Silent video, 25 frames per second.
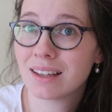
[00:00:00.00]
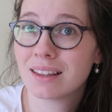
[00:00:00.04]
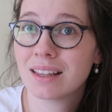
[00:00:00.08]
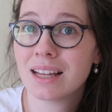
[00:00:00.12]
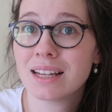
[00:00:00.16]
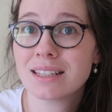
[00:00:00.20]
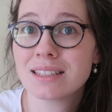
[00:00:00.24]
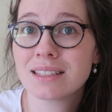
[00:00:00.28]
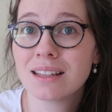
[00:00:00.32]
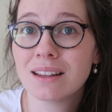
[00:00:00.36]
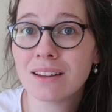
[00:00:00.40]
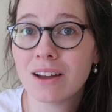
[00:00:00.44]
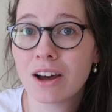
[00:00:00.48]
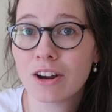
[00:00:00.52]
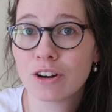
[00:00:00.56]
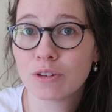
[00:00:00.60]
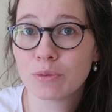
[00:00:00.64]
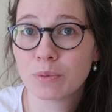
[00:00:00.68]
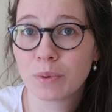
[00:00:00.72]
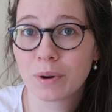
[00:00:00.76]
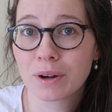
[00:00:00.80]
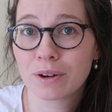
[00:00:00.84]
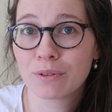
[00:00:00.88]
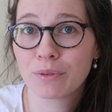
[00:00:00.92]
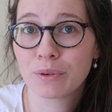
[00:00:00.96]
that's a lot
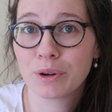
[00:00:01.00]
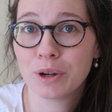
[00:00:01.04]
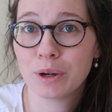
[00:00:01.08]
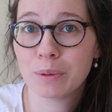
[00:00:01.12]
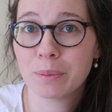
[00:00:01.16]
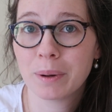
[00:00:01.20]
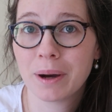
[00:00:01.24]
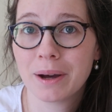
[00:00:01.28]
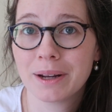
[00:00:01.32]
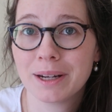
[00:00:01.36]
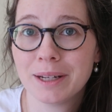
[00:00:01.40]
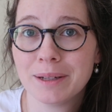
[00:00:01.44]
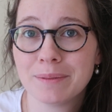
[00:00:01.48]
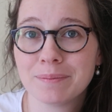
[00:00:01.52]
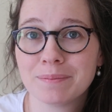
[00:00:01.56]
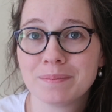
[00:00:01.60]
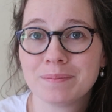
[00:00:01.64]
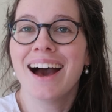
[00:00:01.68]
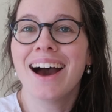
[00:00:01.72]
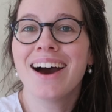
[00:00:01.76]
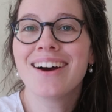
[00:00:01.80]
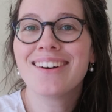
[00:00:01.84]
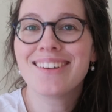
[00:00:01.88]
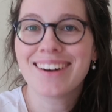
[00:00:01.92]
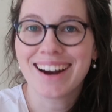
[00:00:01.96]
of work for your body.
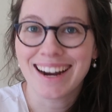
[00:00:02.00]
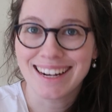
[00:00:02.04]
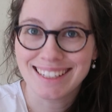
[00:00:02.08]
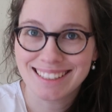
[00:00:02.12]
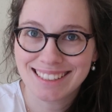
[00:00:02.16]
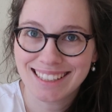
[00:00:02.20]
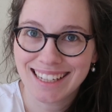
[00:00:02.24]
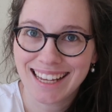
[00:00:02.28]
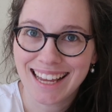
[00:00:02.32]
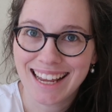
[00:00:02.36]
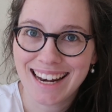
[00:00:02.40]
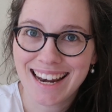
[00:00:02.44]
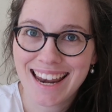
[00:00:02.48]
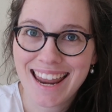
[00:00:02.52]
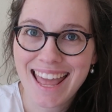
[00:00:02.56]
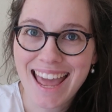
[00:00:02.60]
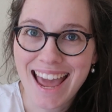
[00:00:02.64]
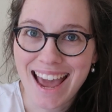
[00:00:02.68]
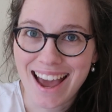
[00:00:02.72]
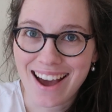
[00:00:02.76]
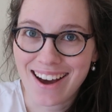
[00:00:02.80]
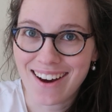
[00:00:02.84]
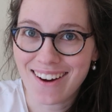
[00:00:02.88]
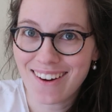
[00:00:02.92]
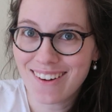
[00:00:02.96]
All right, and
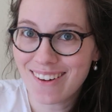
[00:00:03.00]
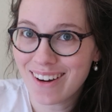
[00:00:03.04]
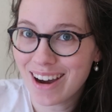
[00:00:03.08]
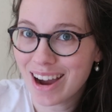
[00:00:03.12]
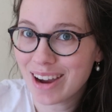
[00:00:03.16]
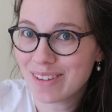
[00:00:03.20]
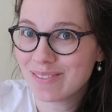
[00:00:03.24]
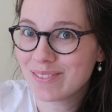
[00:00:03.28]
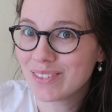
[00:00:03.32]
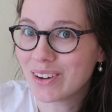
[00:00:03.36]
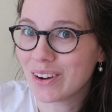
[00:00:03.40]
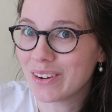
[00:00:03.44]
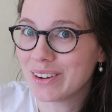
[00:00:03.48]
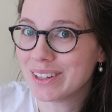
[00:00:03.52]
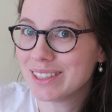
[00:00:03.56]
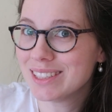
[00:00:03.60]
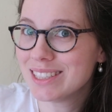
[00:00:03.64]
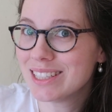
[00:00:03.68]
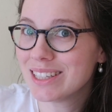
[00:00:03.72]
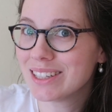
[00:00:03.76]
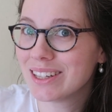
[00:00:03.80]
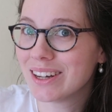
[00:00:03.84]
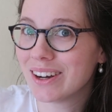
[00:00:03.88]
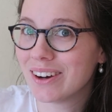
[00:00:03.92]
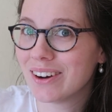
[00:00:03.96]
now I'm going
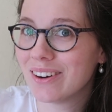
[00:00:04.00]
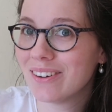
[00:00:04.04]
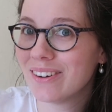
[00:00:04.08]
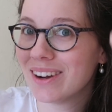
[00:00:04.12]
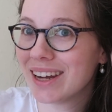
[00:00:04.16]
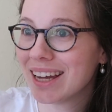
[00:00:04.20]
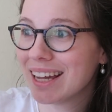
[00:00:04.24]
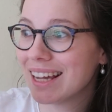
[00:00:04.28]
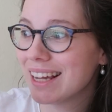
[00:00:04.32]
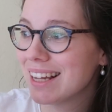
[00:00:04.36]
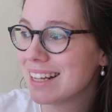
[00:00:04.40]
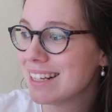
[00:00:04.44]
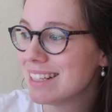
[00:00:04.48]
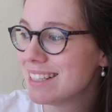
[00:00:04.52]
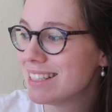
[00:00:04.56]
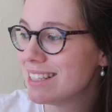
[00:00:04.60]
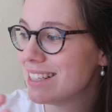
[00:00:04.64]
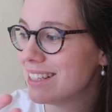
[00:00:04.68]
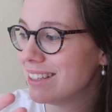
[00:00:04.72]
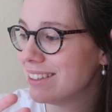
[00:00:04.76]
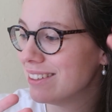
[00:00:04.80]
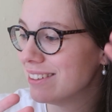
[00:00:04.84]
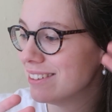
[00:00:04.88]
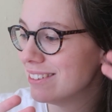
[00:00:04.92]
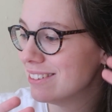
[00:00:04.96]
to go
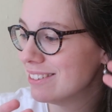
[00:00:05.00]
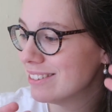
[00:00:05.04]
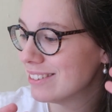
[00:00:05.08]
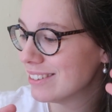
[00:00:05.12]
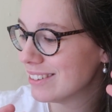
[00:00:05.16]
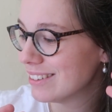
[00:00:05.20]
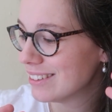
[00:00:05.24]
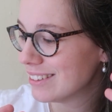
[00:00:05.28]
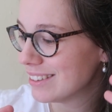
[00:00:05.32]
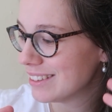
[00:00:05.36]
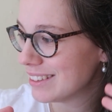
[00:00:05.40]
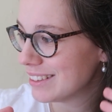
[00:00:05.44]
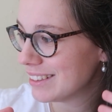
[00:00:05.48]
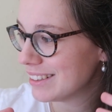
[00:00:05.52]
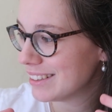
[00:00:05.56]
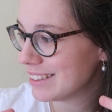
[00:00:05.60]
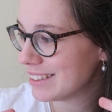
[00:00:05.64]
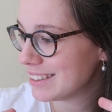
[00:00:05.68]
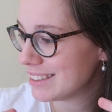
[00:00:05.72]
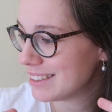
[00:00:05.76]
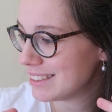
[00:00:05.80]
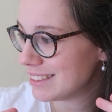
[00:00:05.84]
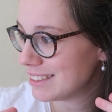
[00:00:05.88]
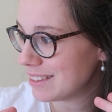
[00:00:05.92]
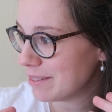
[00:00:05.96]
into
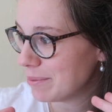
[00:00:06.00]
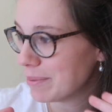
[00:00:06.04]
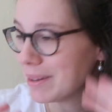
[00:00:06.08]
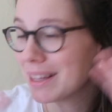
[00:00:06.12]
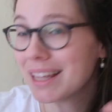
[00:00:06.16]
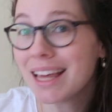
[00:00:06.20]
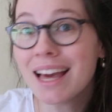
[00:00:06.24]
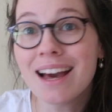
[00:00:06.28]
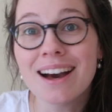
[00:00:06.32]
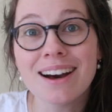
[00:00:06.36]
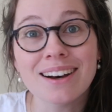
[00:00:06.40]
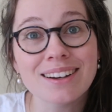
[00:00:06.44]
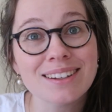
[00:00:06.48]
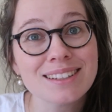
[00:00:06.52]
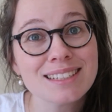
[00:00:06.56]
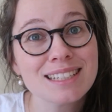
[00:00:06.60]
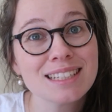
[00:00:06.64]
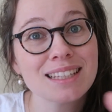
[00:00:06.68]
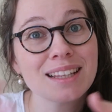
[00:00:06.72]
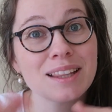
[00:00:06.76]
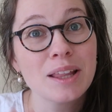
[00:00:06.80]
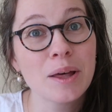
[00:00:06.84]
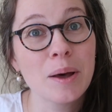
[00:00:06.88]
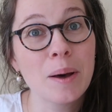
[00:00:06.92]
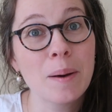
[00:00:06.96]
something else,
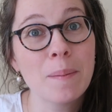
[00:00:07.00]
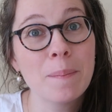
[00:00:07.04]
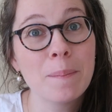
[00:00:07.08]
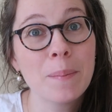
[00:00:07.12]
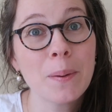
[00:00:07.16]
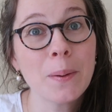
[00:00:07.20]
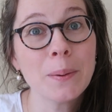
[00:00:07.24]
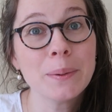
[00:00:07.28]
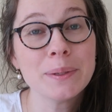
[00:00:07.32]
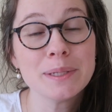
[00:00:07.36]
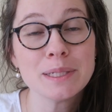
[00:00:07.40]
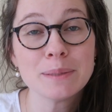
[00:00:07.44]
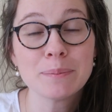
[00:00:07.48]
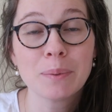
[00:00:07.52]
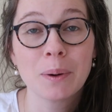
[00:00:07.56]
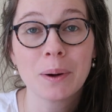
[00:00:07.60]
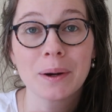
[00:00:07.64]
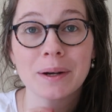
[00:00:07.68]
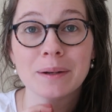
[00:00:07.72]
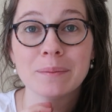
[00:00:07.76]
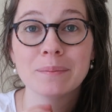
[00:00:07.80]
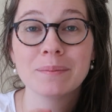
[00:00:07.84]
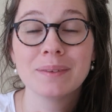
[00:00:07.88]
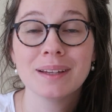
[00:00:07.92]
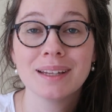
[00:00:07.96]
the
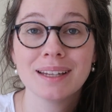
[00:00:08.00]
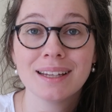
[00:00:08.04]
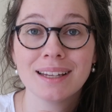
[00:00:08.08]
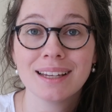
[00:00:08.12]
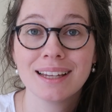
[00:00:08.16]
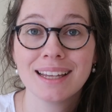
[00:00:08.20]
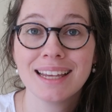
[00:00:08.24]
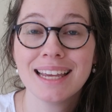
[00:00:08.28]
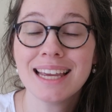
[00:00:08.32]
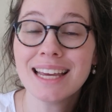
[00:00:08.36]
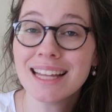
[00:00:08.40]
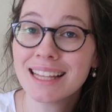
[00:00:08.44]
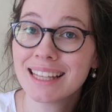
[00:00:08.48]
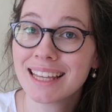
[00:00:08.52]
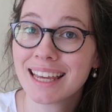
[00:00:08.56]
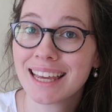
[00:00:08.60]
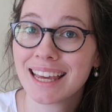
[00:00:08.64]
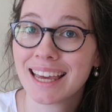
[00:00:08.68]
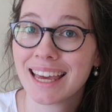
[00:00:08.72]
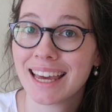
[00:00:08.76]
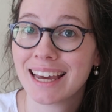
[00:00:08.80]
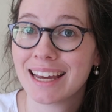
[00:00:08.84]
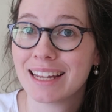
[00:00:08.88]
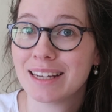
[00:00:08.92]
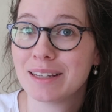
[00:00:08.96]
postpartum
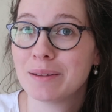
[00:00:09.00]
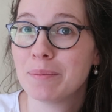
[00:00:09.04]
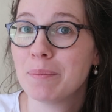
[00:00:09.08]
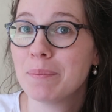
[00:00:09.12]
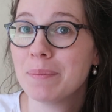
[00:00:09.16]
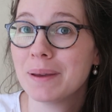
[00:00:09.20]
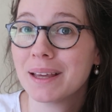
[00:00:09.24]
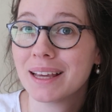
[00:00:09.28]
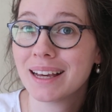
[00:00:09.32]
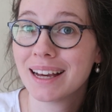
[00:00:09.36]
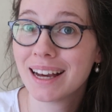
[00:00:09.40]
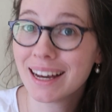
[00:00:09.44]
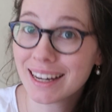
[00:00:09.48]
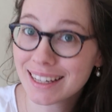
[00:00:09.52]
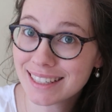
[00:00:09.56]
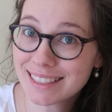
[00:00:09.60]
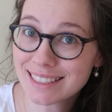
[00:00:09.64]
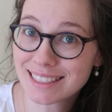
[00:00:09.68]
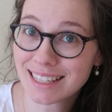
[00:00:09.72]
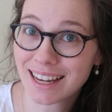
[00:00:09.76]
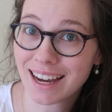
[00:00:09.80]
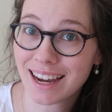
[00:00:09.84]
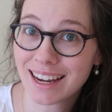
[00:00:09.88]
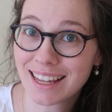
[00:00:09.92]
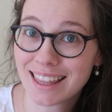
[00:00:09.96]
healing kit,
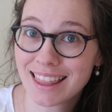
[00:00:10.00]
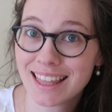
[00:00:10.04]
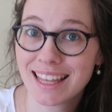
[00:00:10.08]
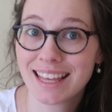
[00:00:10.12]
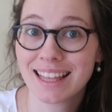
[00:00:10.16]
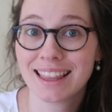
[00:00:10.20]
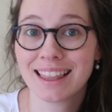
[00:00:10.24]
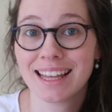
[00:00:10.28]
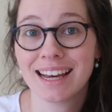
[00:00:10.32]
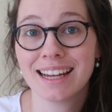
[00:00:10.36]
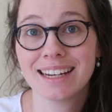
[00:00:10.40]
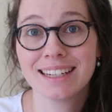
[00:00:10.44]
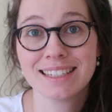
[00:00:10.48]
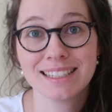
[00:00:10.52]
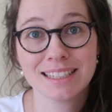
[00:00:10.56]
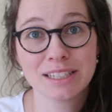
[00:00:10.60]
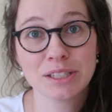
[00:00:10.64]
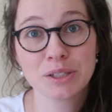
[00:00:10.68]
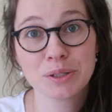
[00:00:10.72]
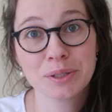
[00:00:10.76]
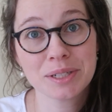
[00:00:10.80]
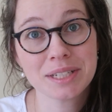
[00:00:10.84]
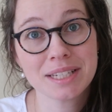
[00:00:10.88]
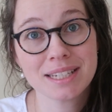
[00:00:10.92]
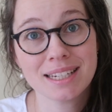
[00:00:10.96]
because I think that is
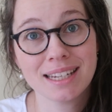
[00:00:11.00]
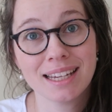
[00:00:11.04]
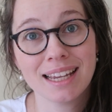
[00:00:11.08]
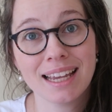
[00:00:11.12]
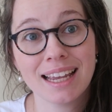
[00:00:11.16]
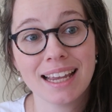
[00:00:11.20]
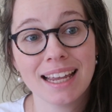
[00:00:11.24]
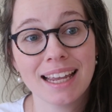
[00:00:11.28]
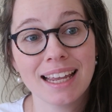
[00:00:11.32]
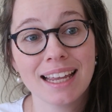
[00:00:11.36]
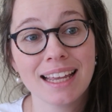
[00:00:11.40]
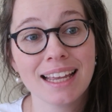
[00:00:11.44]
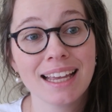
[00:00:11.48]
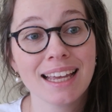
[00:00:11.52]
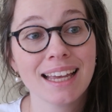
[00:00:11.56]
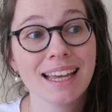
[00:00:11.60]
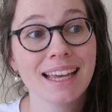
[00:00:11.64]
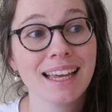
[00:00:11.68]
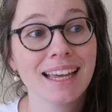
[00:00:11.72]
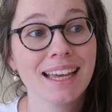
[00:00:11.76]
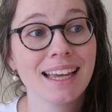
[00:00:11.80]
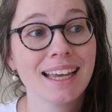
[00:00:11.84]
interesting